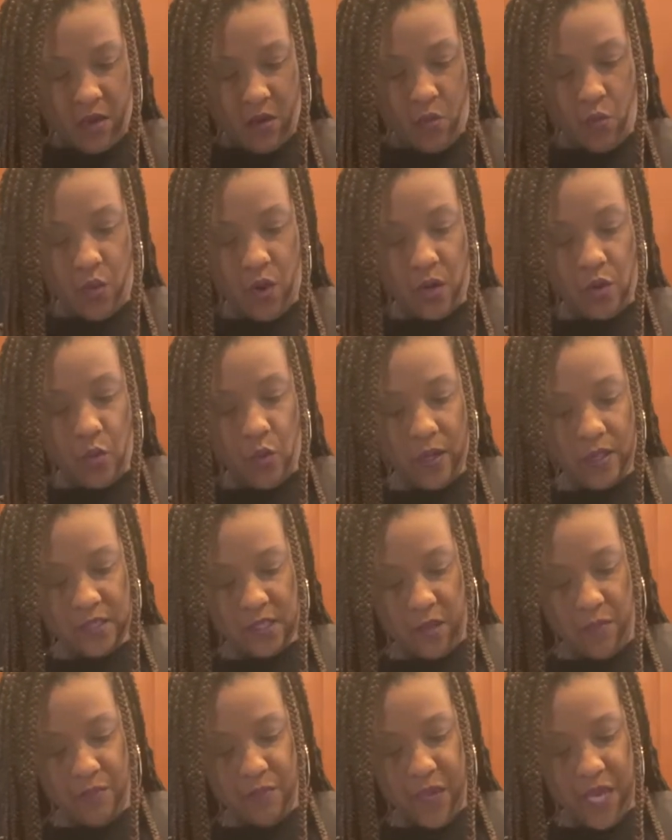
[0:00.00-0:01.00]
we're going
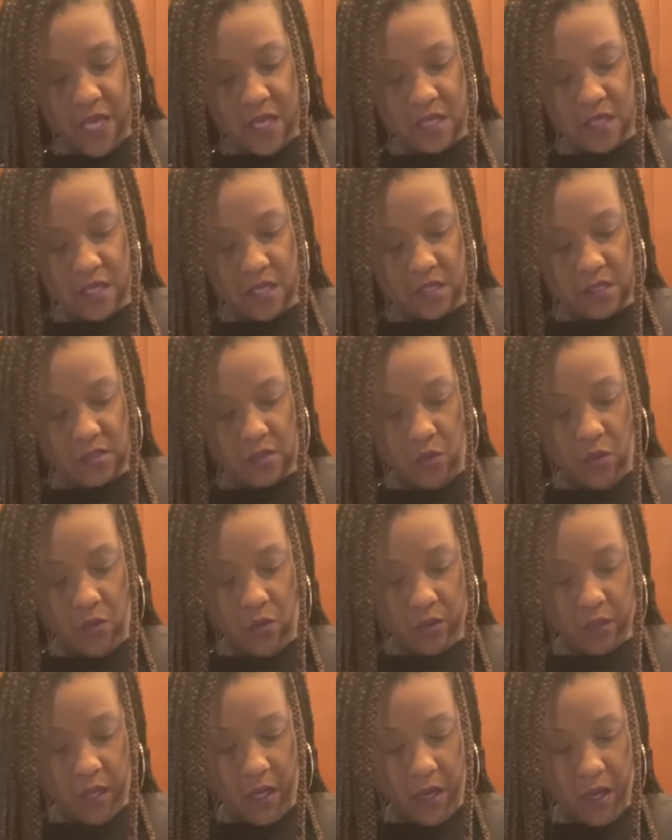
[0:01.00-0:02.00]
to bake this
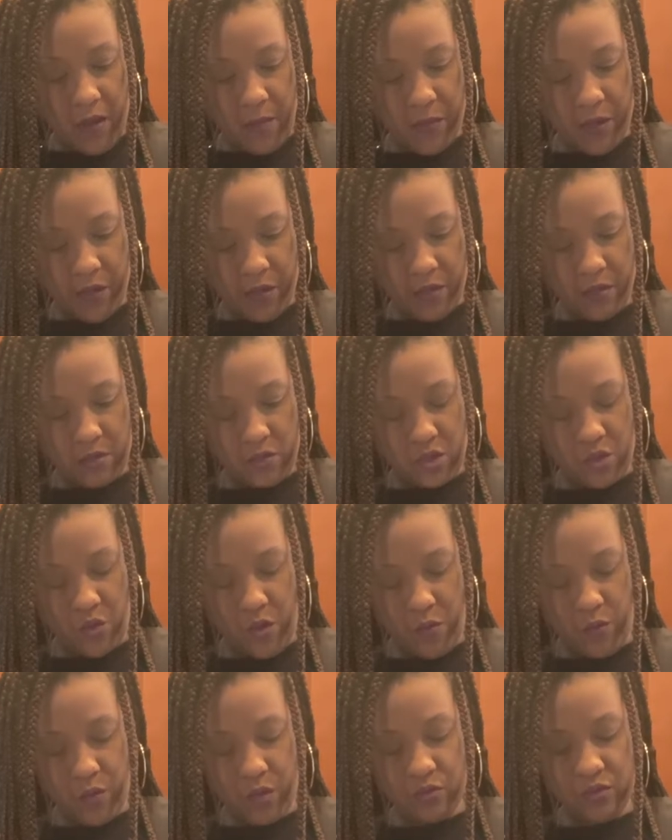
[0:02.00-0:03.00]
all up. So
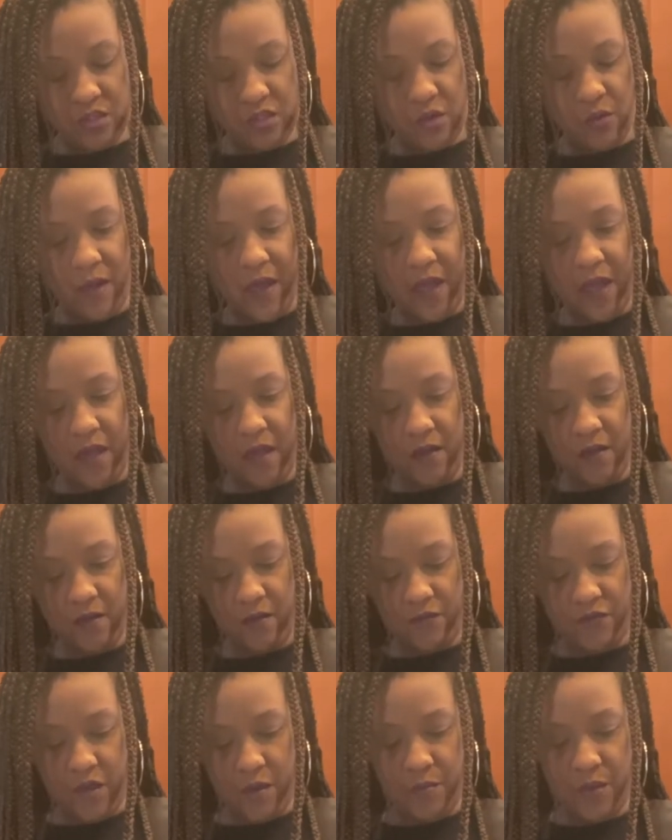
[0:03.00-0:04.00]
it will still
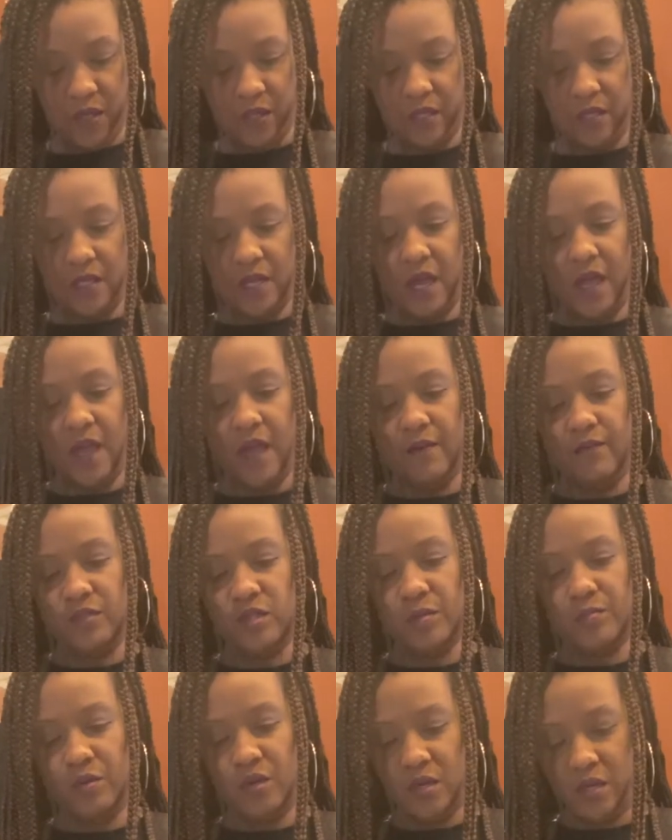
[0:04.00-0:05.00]
have the ability to have
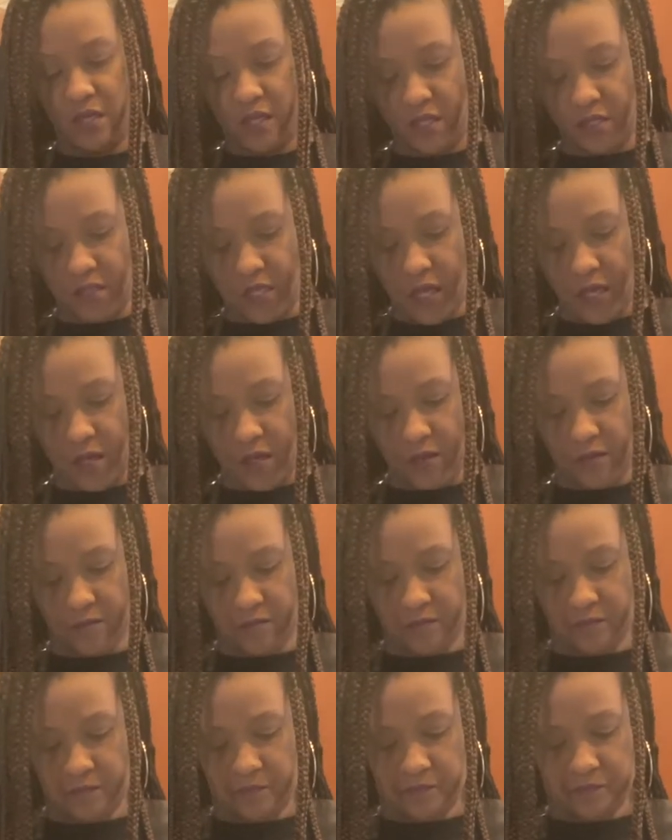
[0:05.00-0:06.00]
some cooking time.
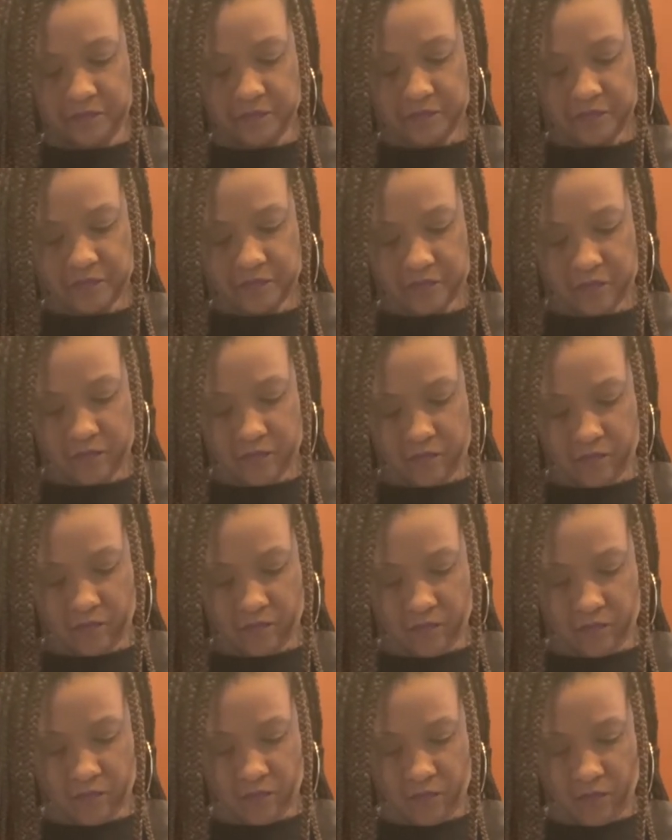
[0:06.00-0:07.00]

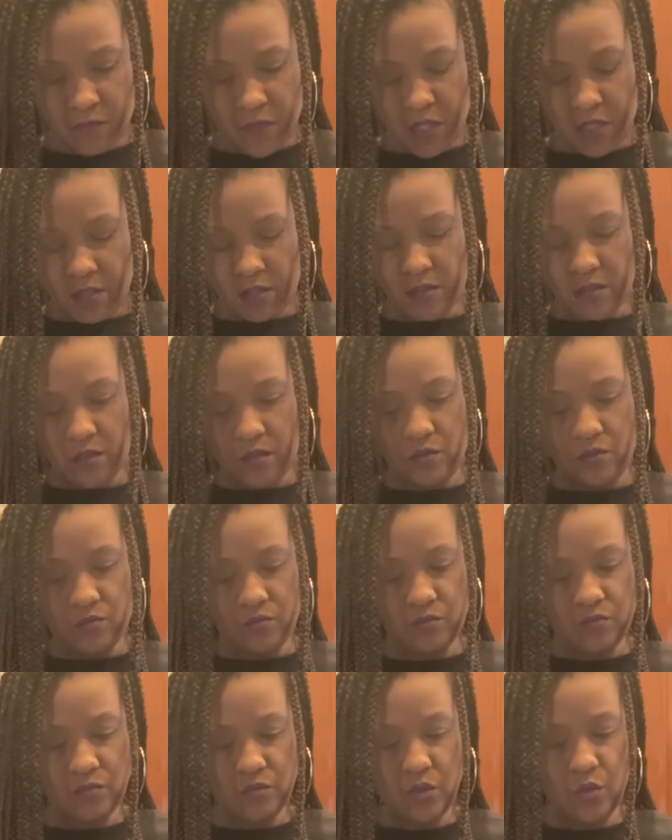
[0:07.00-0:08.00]
So
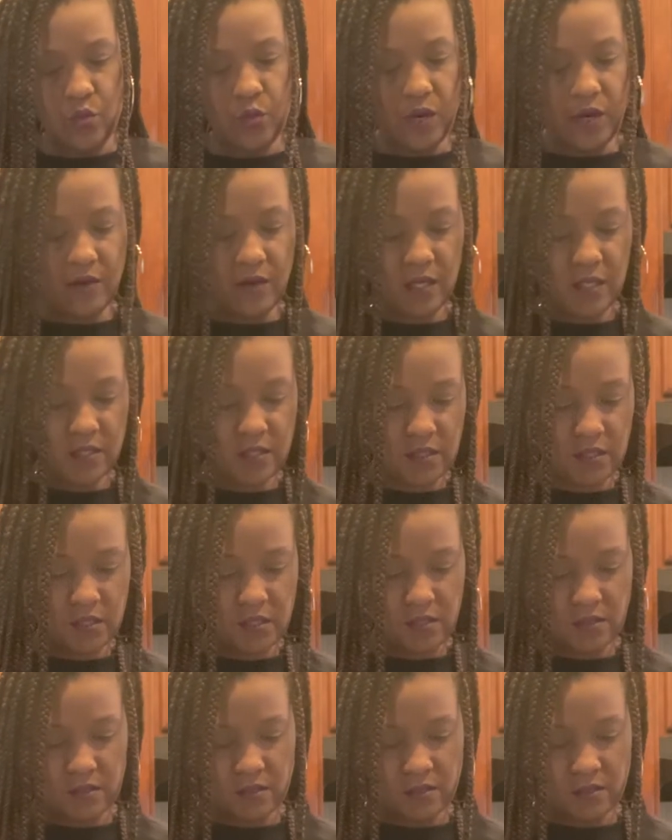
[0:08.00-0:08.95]
no worries.